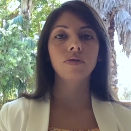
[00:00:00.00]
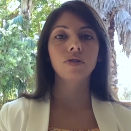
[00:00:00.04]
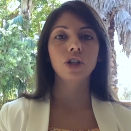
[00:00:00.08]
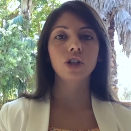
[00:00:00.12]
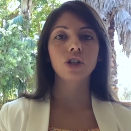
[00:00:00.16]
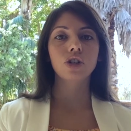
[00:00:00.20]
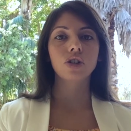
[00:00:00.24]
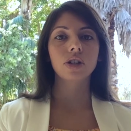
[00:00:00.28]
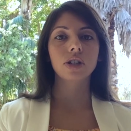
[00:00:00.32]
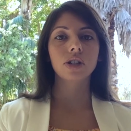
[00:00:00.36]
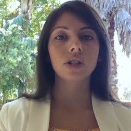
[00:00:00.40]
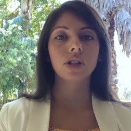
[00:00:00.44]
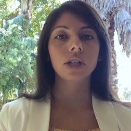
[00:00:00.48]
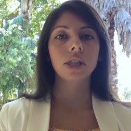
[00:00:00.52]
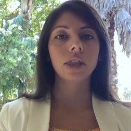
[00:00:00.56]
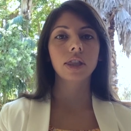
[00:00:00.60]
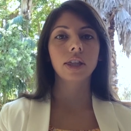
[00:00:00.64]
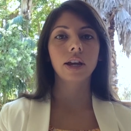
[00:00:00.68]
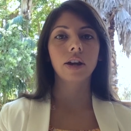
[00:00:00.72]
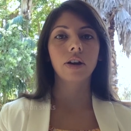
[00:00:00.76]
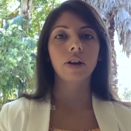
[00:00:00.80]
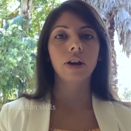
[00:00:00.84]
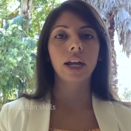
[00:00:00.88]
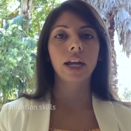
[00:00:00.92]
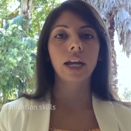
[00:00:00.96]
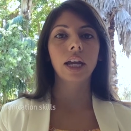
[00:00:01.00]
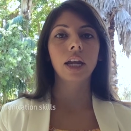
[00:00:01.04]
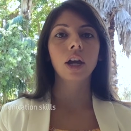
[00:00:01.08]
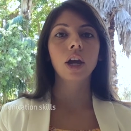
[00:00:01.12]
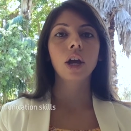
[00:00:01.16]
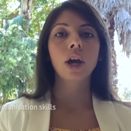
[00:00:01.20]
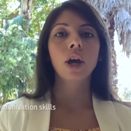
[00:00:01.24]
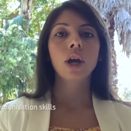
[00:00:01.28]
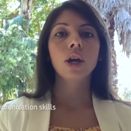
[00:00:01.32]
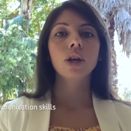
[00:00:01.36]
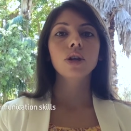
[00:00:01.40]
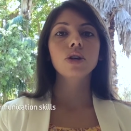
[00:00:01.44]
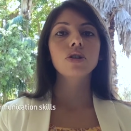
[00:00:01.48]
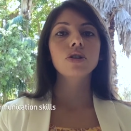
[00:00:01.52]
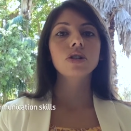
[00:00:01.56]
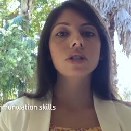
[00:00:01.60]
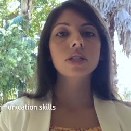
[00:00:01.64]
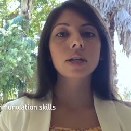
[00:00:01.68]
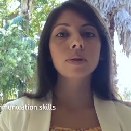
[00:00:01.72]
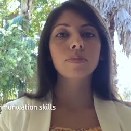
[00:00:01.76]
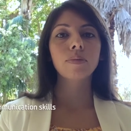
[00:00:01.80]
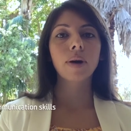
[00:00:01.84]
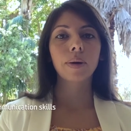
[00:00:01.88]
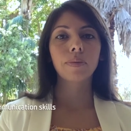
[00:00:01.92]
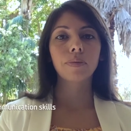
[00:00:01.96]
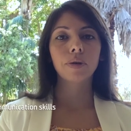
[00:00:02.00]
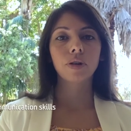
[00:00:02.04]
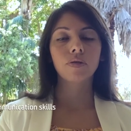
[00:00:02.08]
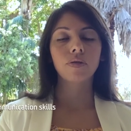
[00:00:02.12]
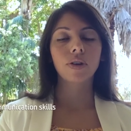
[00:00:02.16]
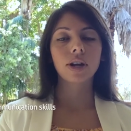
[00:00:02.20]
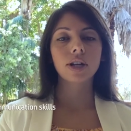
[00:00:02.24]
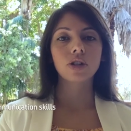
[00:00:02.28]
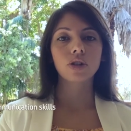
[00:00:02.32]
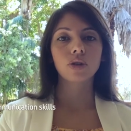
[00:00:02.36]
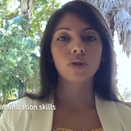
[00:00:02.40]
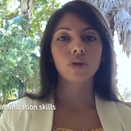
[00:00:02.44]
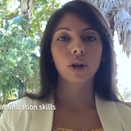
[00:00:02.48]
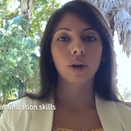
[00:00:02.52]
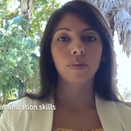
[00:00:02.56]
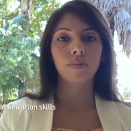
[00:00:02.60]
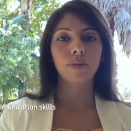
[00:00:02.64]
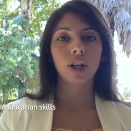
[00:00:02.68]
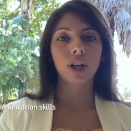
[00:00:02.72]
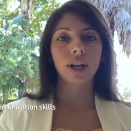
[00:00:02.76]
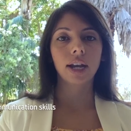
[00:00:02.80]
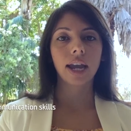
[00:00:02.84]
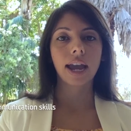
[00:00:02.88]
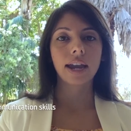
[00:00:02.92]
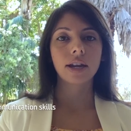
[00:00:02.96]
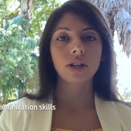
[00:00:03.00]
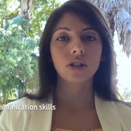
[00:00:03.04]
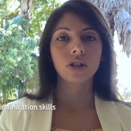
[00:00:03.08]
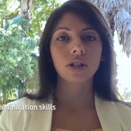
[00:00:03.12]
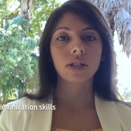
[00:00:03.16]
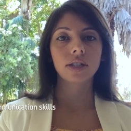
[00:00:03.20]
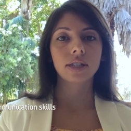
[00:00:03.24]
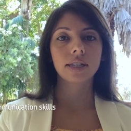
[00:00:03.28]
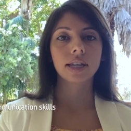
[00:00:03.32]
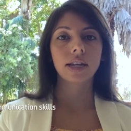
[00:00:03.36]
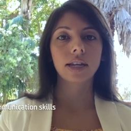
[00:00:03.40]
of nutrition theory using my professional communication